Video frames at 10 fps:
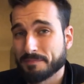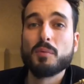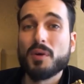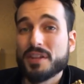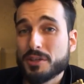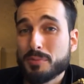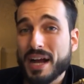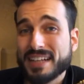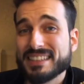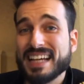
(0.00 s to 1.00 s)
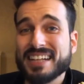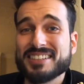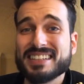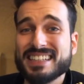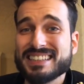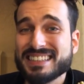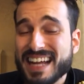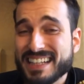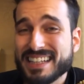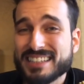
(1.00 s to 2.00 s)
The more that you practice exercises
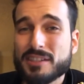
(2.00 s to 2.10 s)
like this,